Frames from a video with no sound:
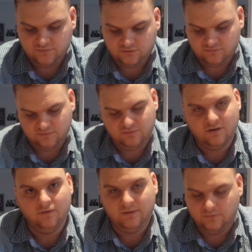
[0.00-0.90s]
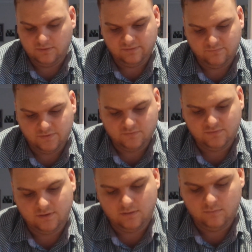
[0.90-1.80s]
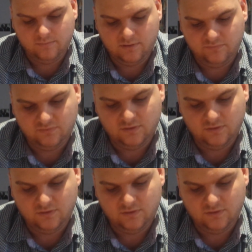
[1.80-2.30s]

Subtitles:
searches this, it can't really do anything first turn. Yeah. If you